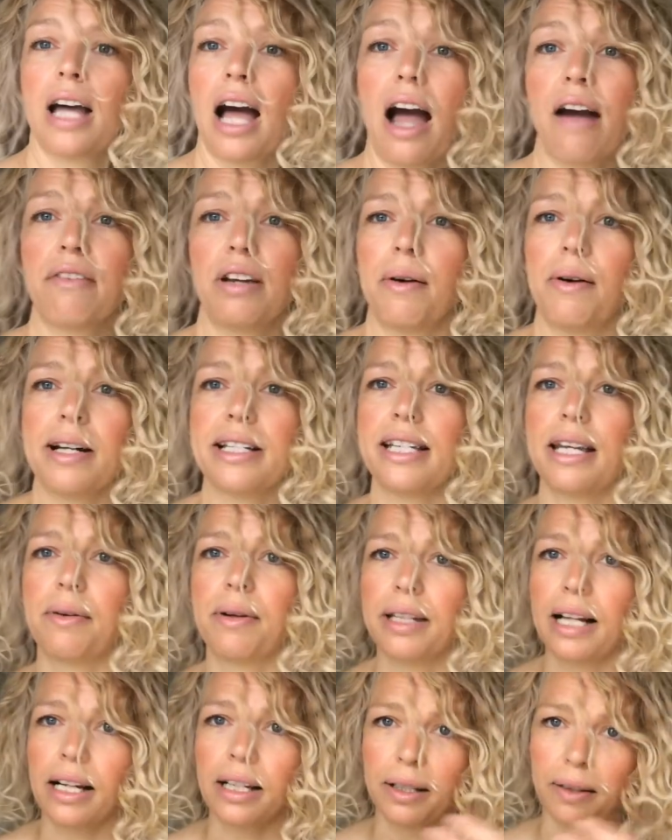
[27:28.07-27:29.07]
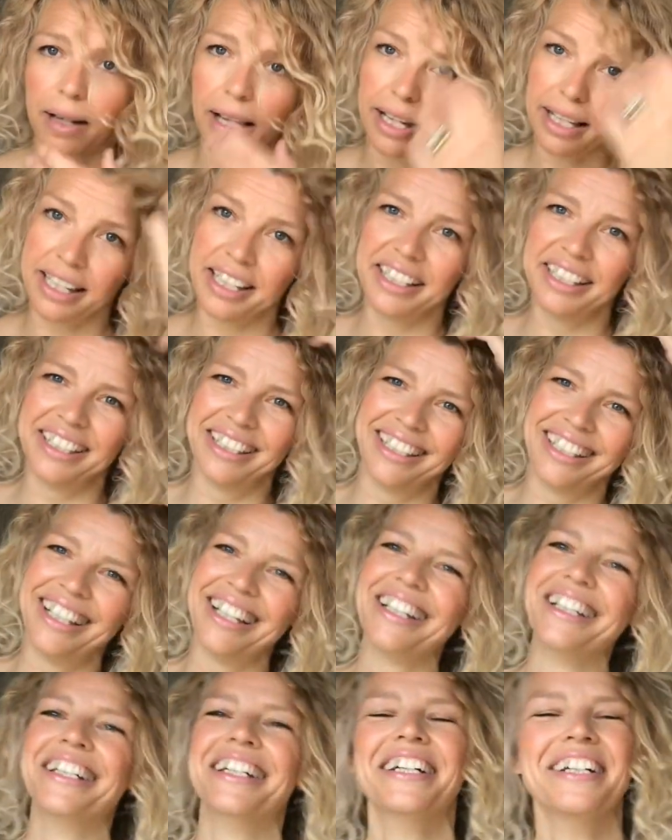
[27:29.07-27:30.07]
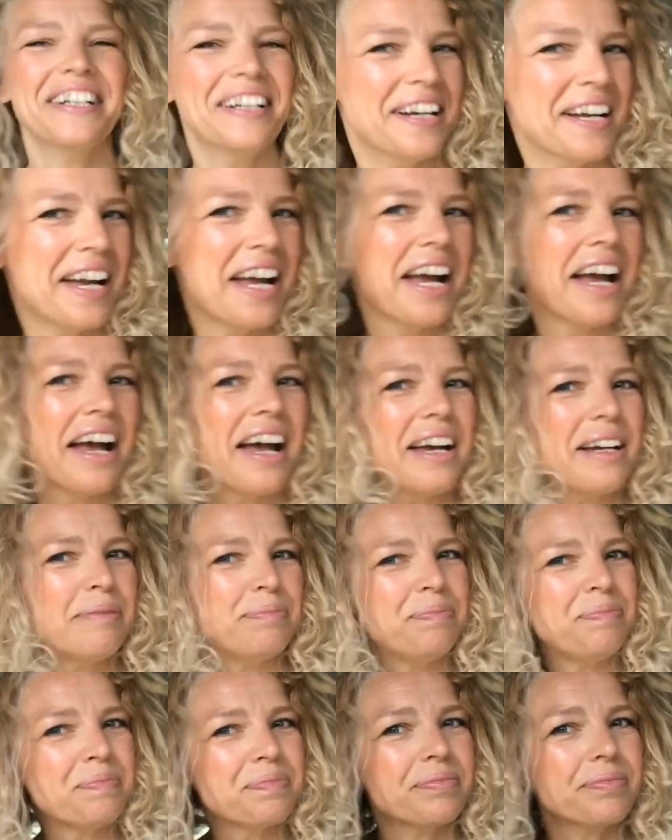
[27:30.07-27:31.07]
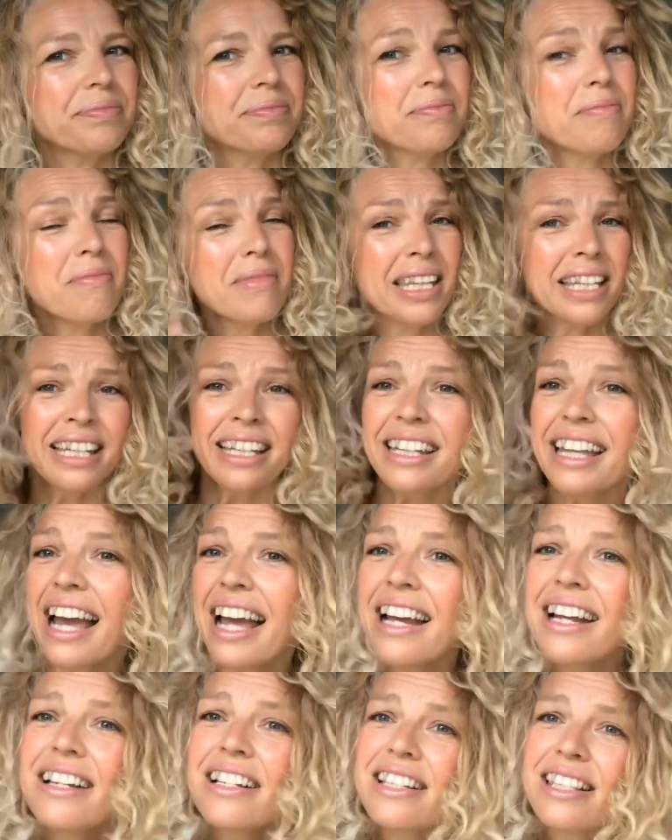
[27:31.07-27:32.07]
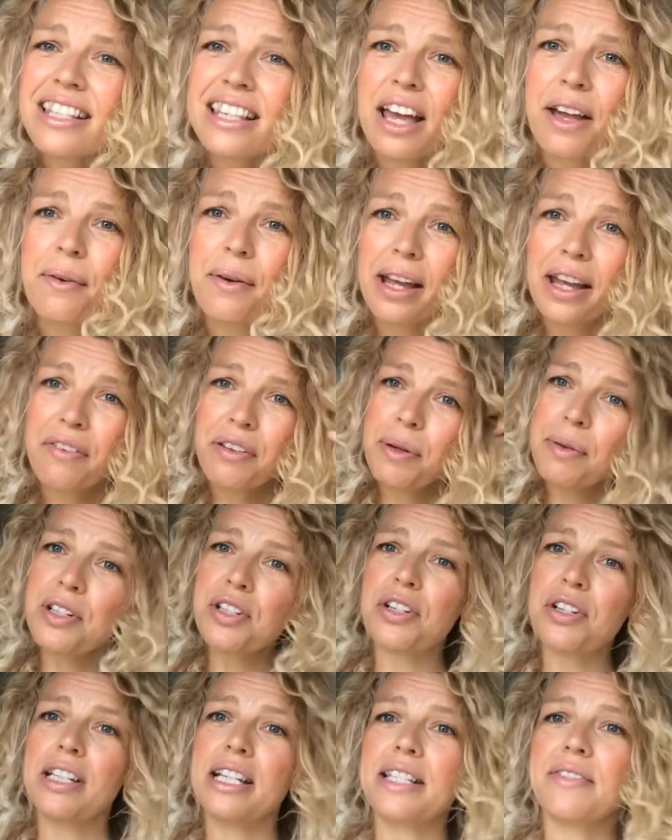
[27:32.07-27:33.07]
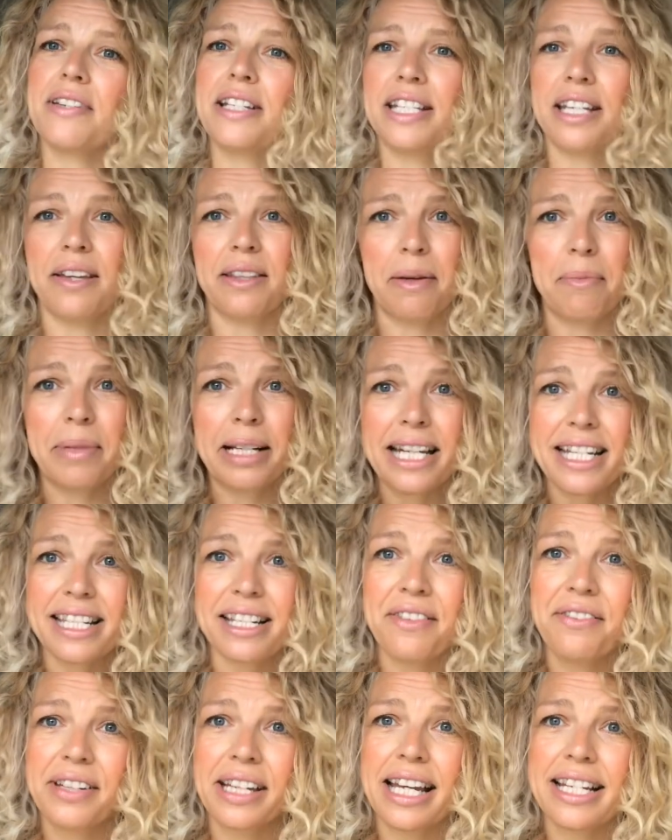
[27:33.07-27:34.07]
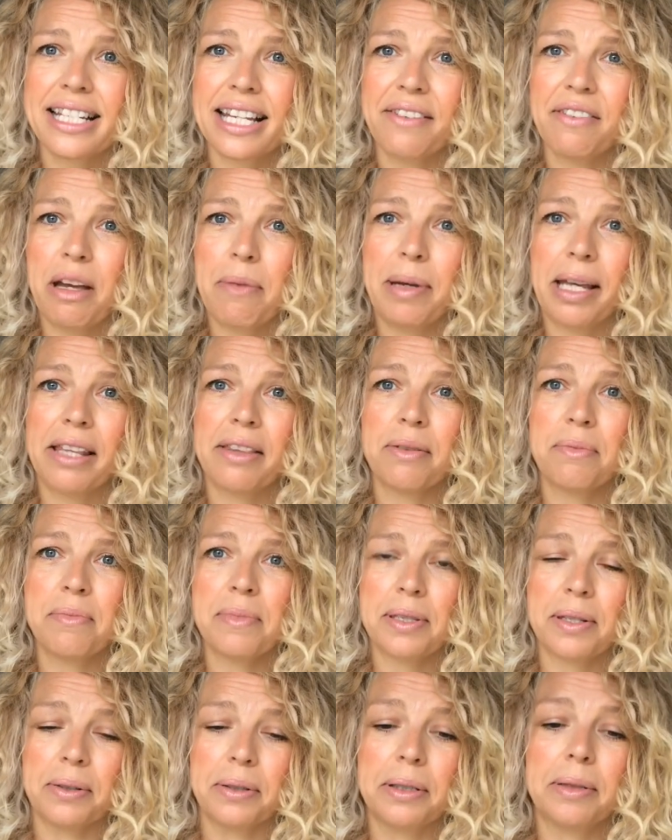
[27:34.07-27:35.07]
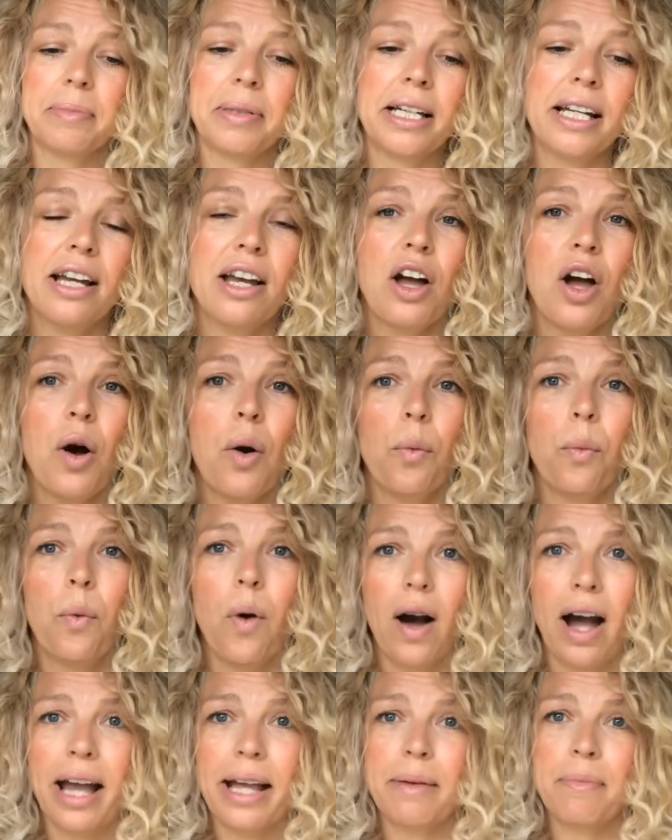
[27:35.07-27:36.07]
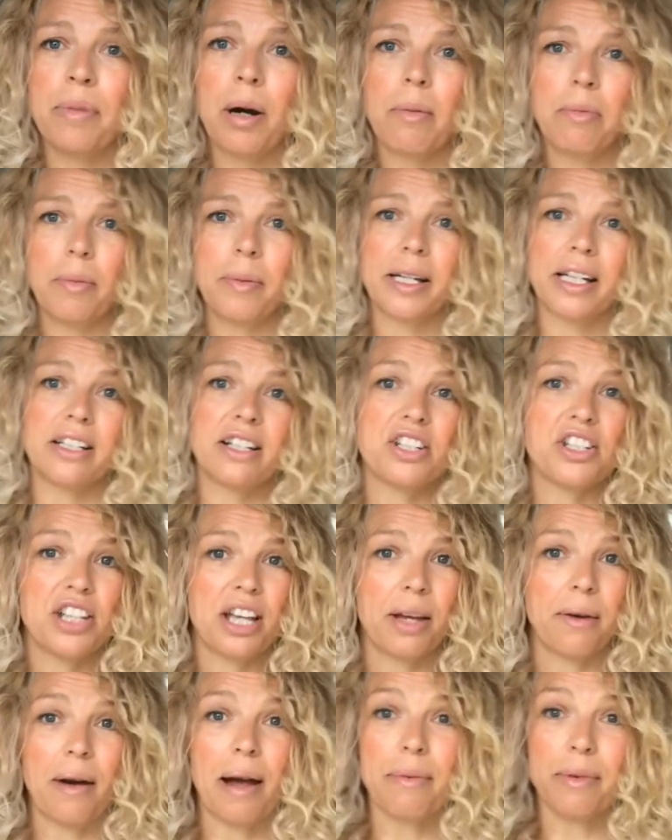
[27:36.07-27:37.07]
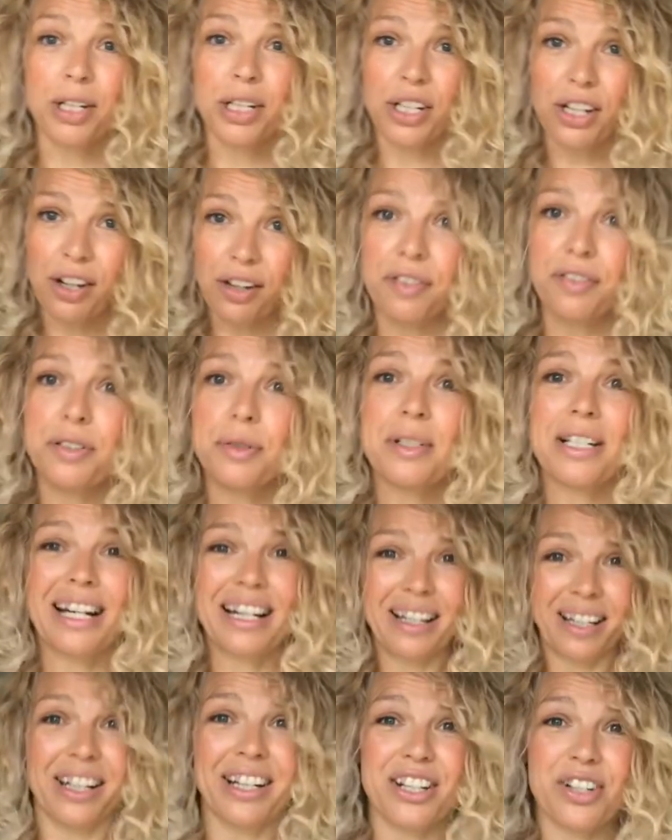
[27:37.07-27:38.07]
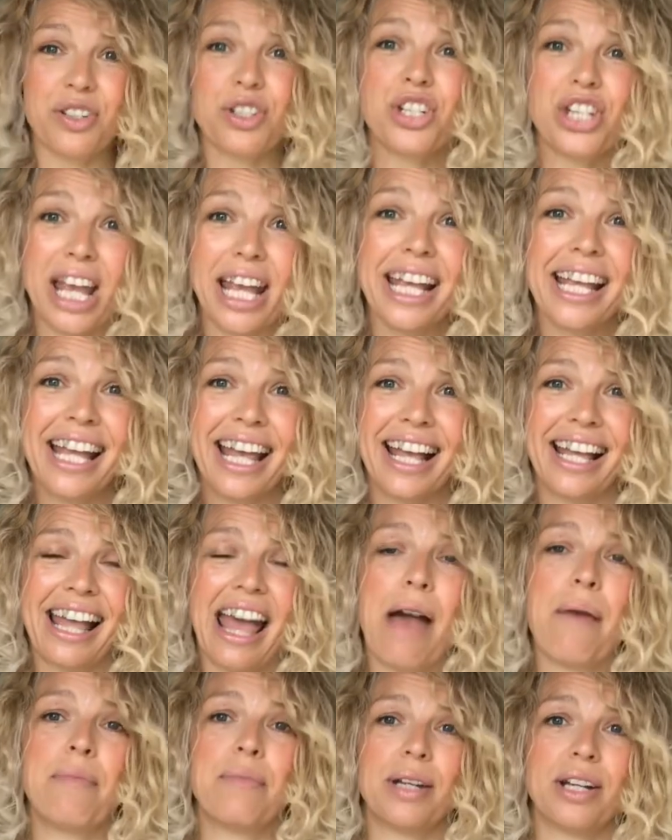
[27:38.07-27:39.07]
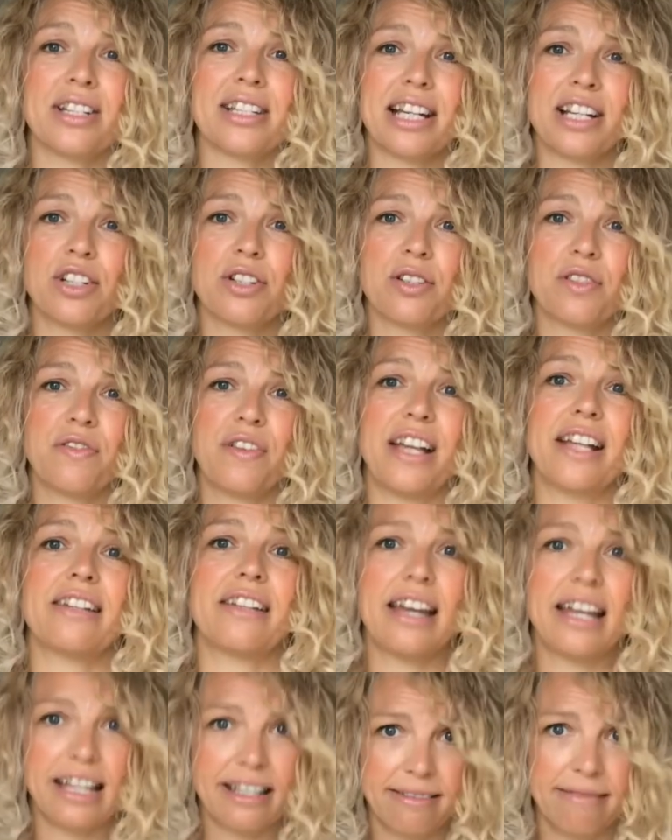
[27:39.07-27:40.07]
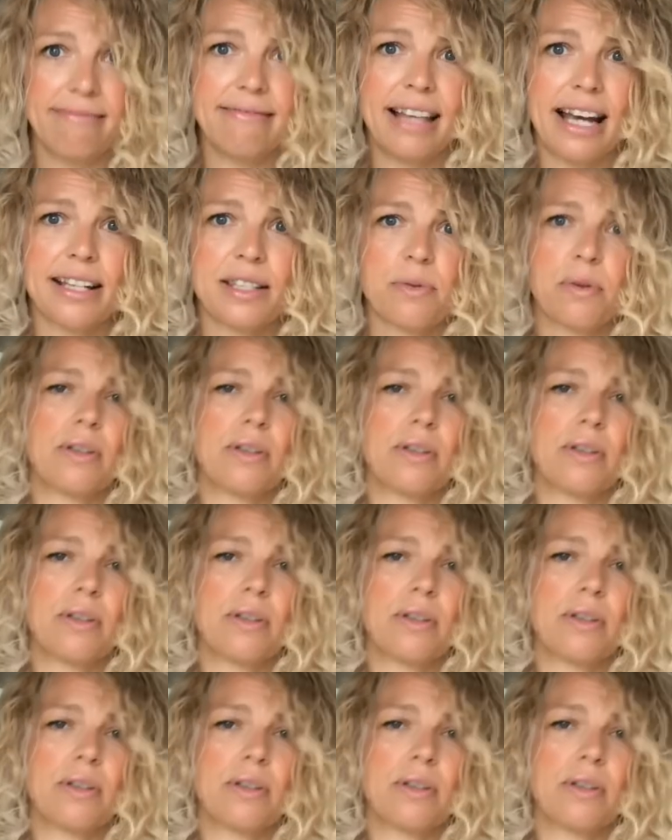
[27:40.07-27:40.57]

I have no idea what that looked like. um, yeah, so if you enjoyed this video, then please don't forget to give it a big thumbs up. What I'm probably going to do, I'm going to go forward and I'm going to shake it again, because I just feel that that's